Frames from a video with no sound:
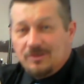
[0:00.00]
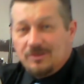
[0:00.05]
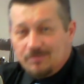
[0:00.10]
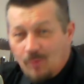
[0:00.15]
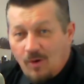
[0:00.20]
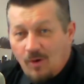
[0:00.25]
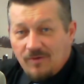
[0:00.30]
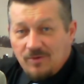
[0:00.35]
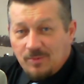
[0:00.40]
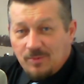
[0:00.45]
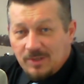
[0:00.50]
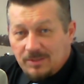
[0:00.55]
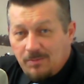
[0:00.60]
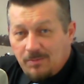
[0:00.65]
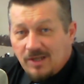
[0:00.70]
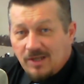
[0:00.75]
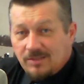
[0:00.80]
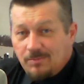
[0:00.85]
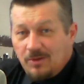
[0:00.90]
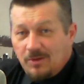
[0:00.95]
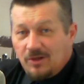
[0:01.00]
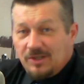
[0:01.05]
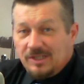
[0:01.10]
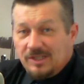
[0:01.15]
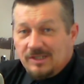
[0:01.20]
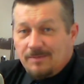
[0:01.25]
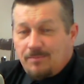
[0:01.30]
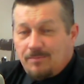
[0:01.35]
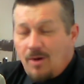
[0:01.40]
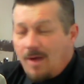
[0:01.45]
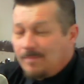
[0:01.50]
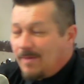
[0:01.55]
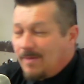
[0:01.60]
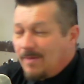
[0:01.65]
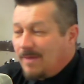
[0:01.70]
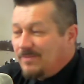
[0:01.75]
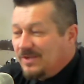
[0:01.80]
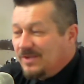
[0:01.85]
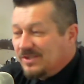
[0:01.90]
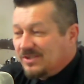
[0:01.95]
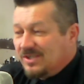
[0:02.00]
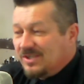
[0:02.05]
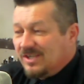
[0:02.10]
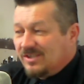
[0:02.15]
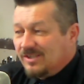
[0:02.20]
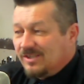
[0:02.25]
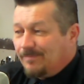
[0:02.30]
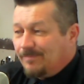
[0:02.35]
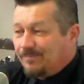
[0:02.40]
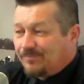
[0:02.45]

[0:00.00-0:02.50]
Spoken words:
more of the responsibility to prop up this system.